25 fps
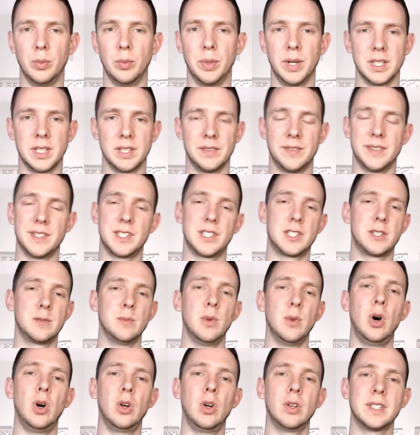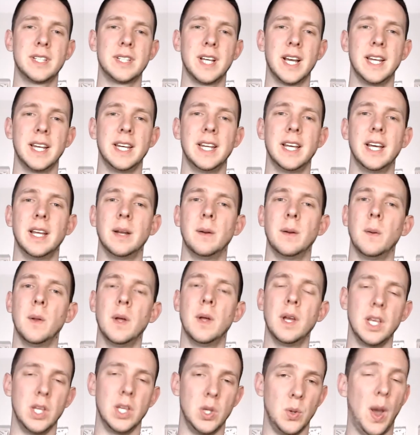Because if it's small and tight knit,
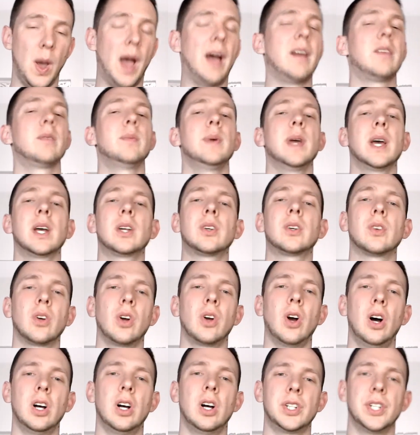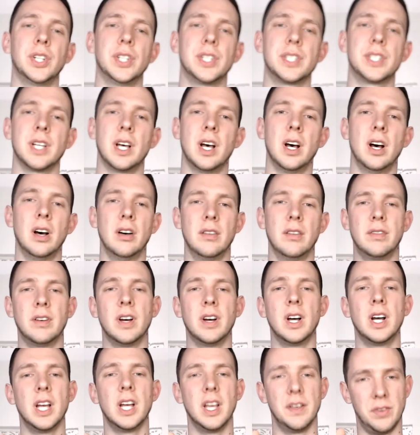you have to be extra cautious of
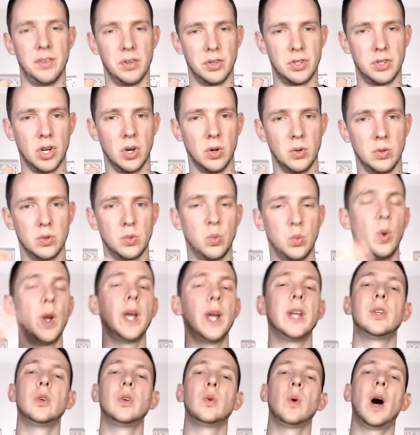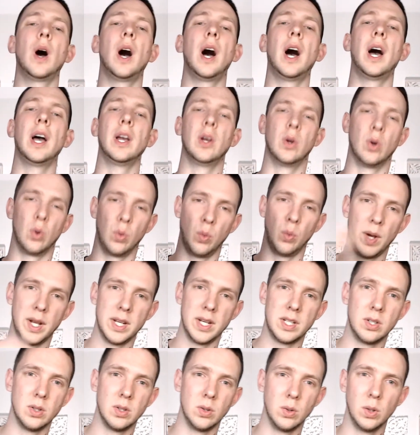if your tone's way too high or way
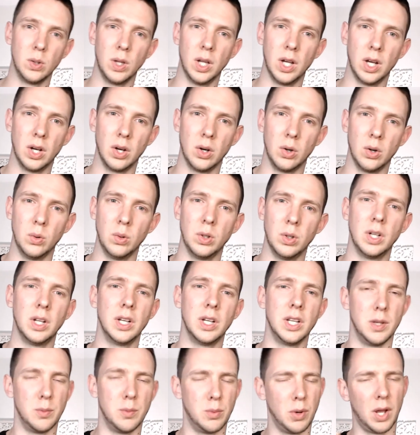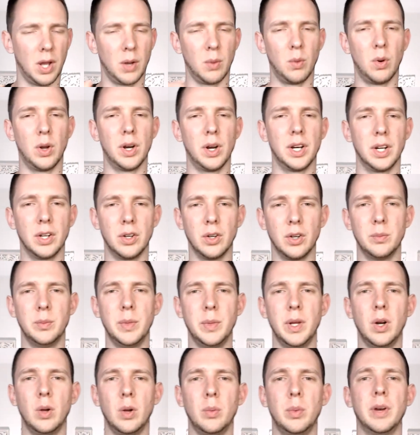too low. You probably want it in a good
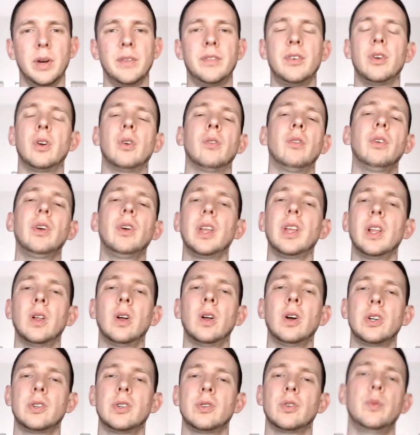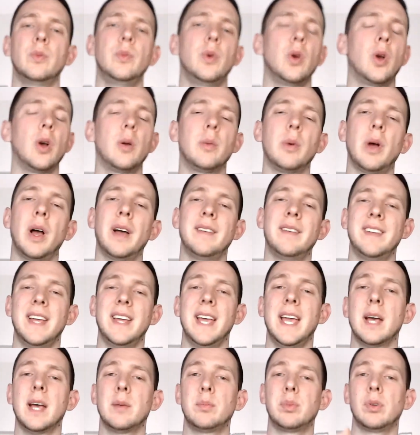middle. But if you're in a really large room, you're going to probably have
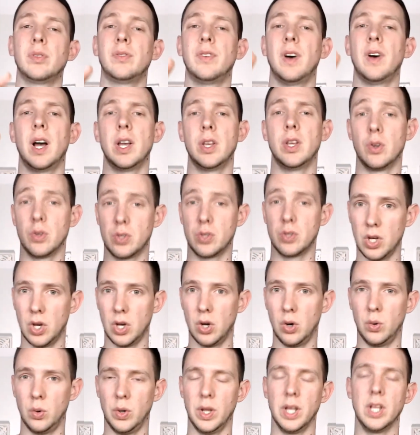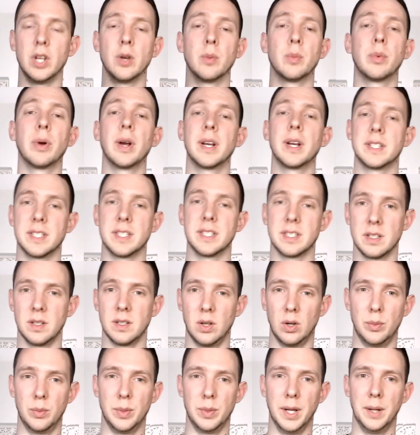to amplify your tone and your presence a
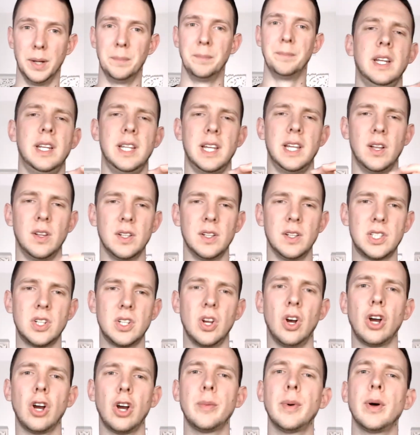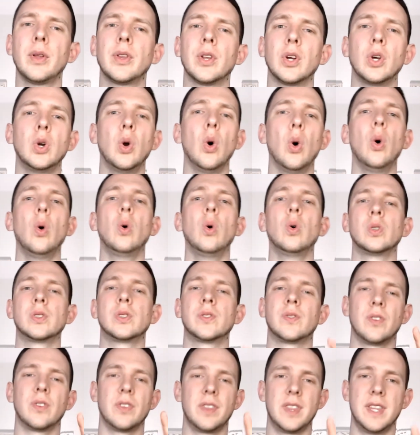little bit. Now let's talk about the goals
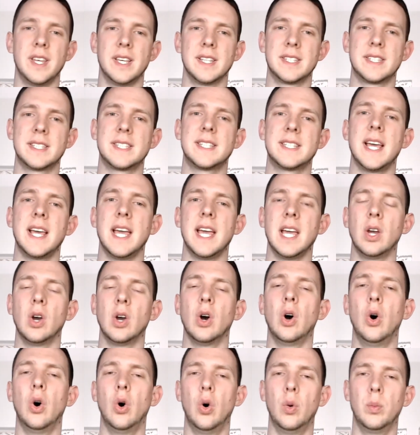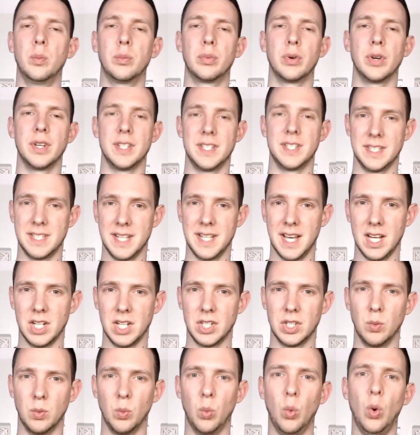for this take-home
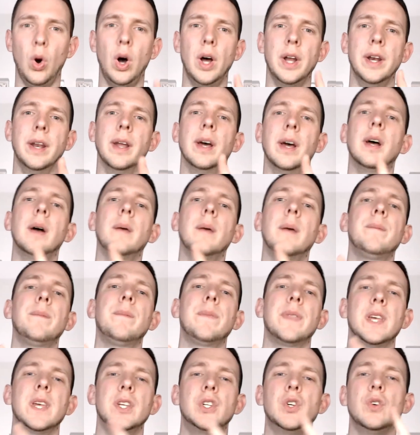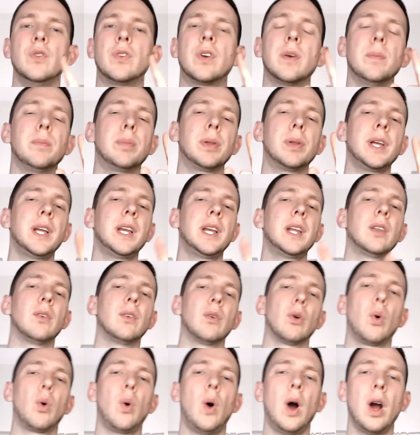presentation. 1, that you've completed the
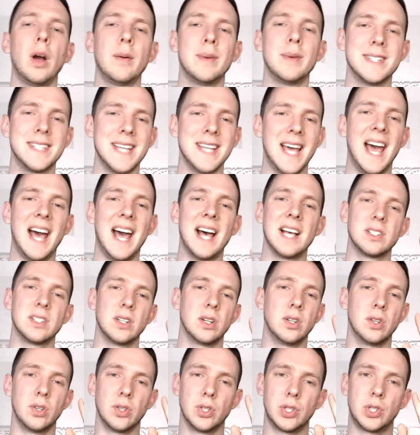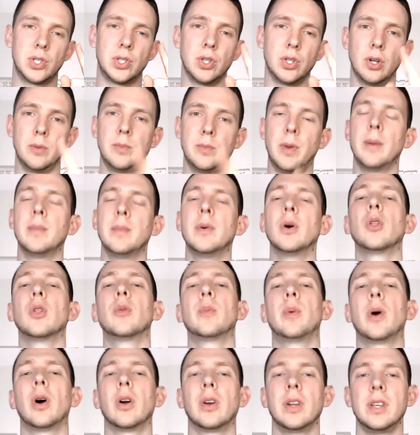requirements as understood by
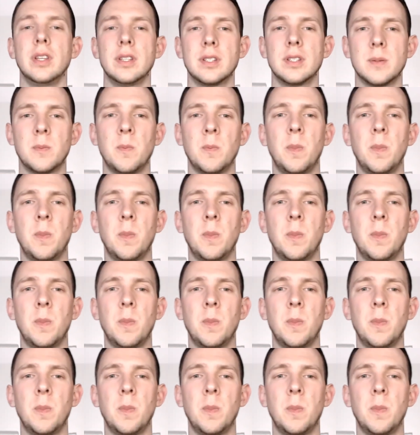both parties.